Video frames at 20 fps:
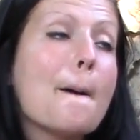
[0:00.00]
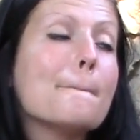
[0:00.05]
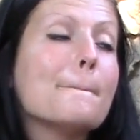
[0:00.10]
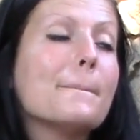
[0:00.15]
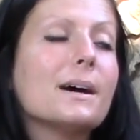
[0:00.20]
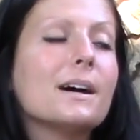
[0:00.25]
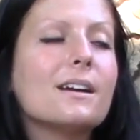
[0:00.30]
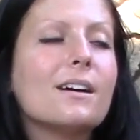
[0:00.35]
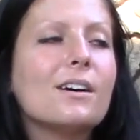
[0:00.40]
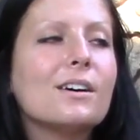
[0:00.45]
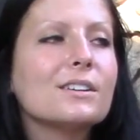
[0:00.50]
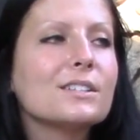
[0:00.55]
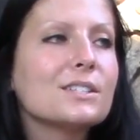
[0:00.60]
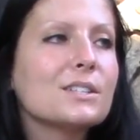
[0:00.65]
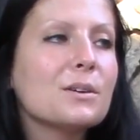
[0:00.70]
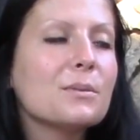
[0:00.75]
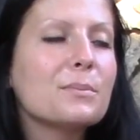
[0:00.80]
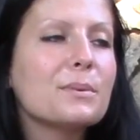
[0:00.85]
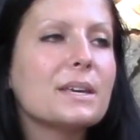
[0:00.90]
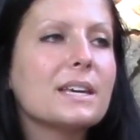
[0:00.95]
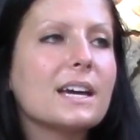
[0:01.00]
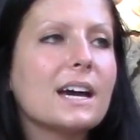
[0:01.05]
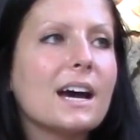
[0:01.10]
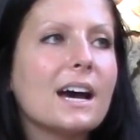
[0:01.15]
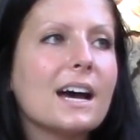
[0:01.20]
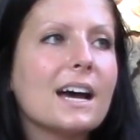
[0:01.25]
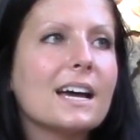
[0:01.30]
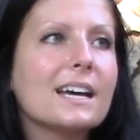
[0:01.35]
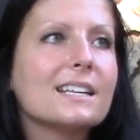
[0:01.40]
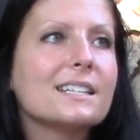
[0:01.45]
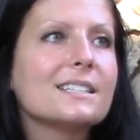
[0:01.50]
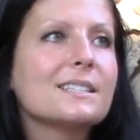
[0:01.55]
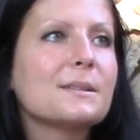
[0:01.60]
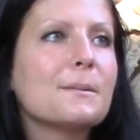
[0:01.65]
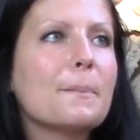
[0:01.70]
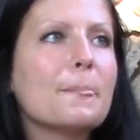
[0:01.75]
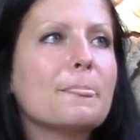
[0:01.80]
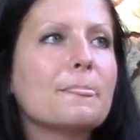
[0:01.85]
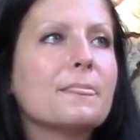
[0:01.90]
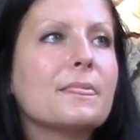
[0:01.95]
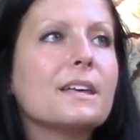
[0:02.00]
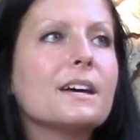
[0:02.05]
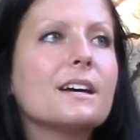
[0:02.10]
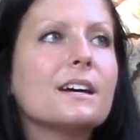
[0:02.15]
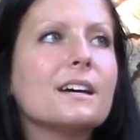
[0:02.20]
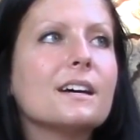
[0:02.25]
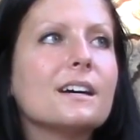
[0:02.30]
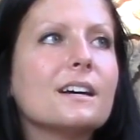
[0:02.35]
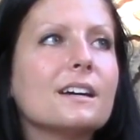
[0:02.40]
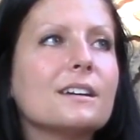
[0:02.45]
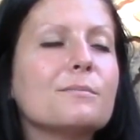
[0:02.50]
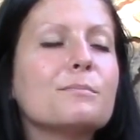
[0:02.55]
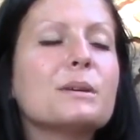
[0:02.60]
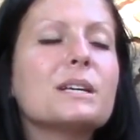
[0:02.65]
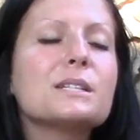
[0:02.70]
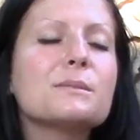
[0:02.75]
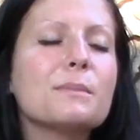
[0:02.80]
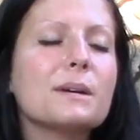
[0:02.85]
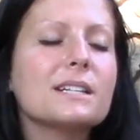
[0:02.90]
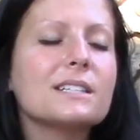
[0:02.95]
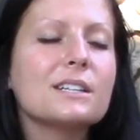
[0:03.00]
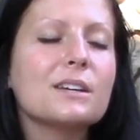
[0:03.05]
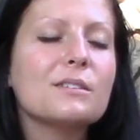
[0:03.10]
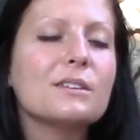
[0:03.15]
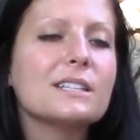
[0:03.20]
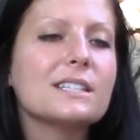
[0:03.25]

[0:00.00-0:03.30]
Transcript: but also because Mexico